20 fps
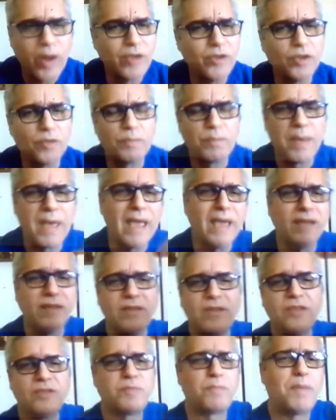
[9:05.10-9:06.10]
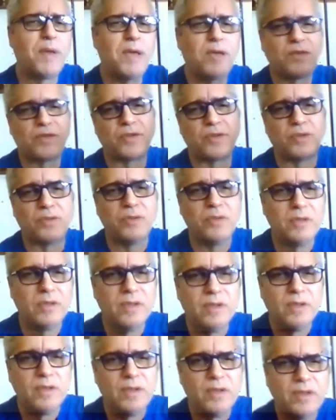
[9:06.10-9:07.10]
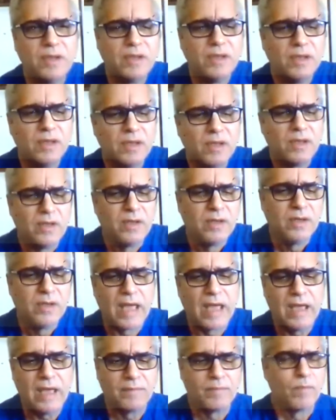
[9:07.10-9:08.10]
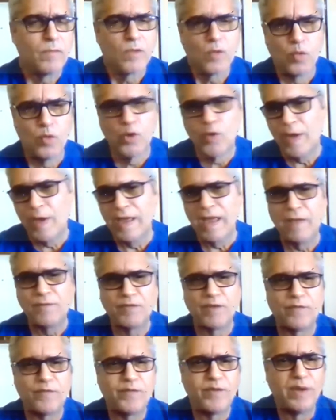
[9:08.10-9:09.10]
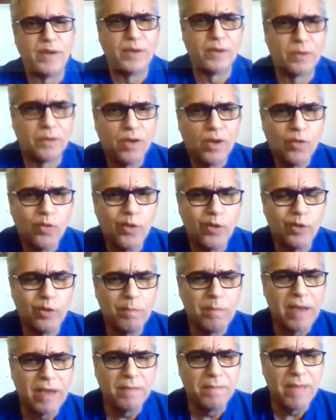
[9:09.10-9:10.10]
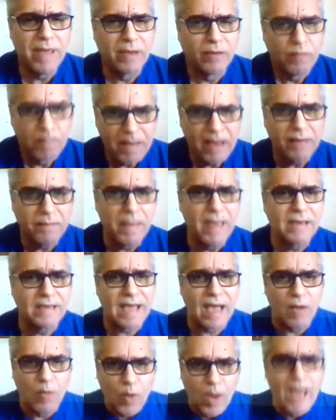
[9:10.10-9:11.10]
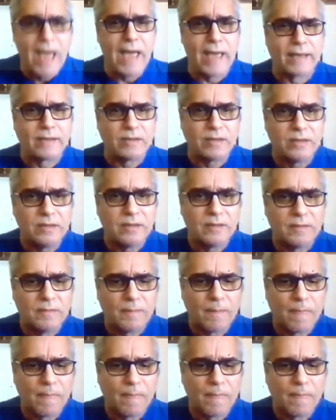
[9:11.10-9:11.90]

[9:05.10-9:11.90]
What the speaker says: While you're painting this picture that, what do I have to fear? We were made men. Made men got whacked.